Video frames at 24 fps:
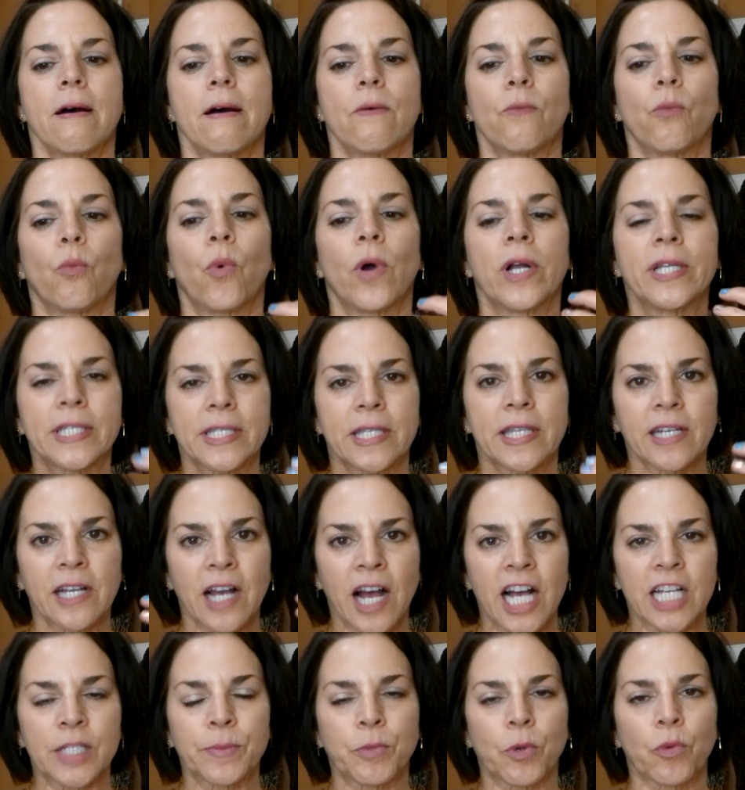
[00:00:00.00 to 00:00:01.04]
once the
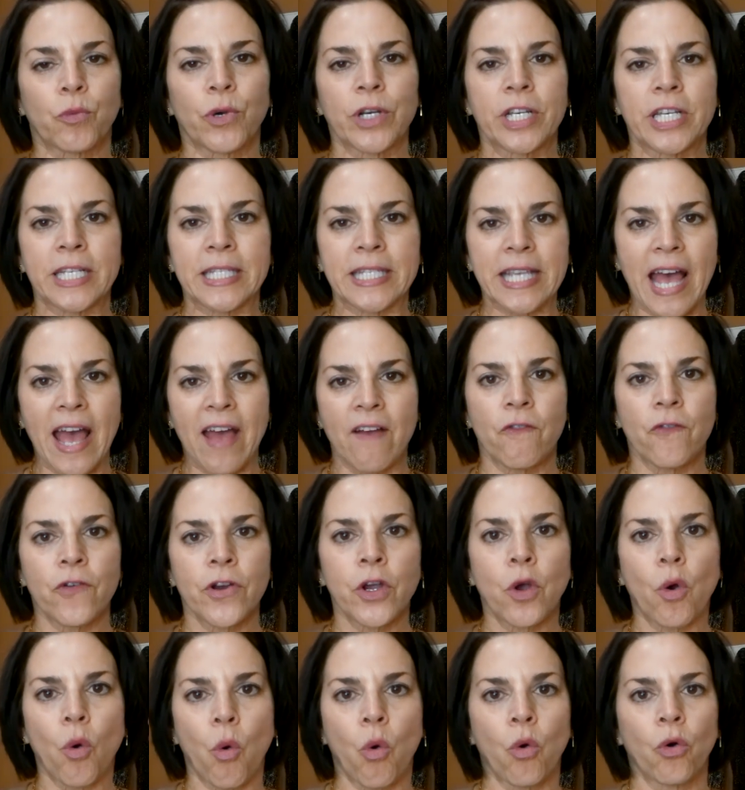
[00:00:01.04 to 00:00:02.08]
gospel reaches every
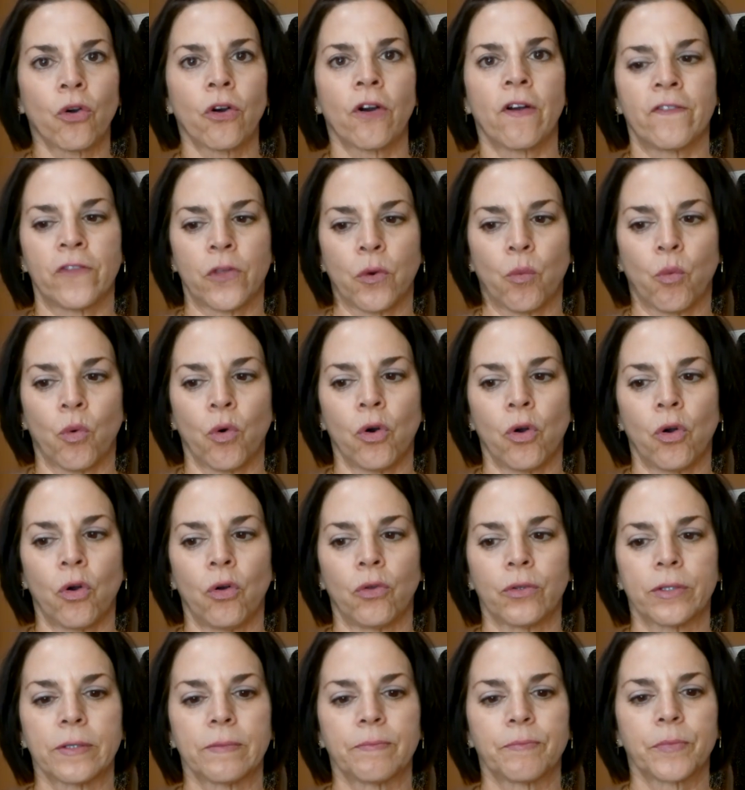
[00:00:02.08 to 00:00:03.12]
corner of the
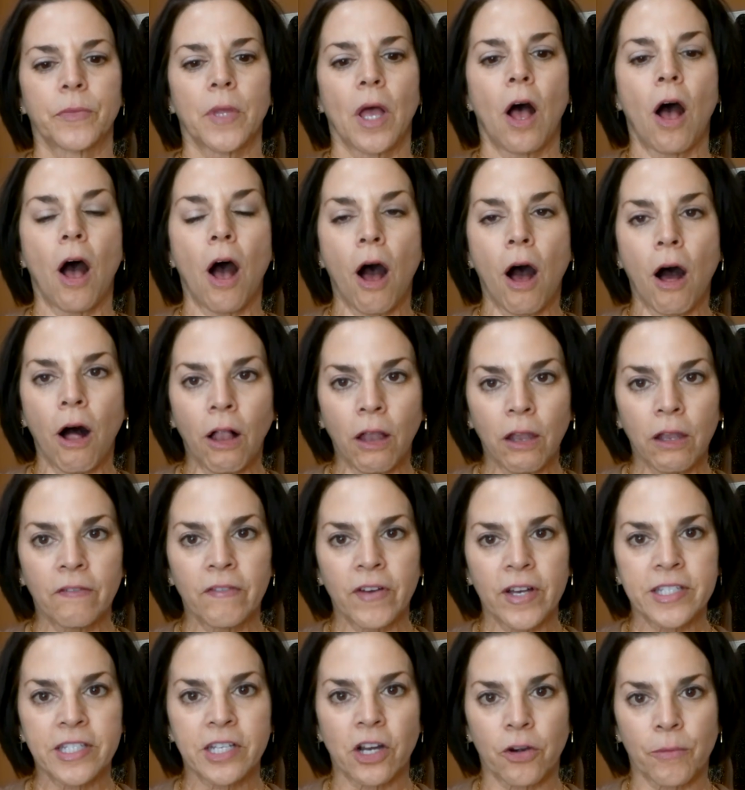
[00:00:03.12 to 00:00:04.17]
world, all of
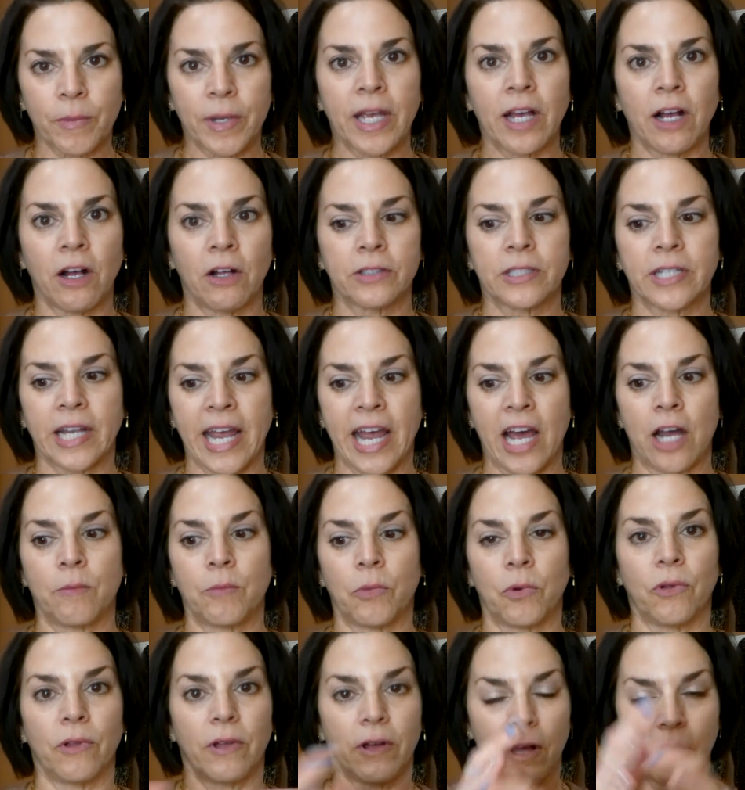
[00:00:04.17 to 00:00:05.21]
us are to be held
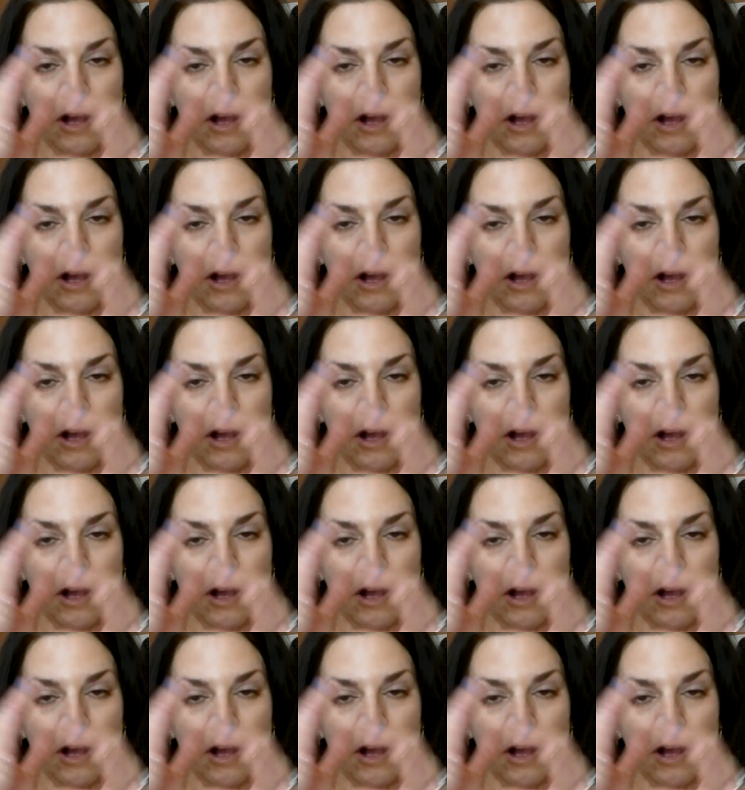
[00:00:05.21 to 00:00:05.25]
accountable.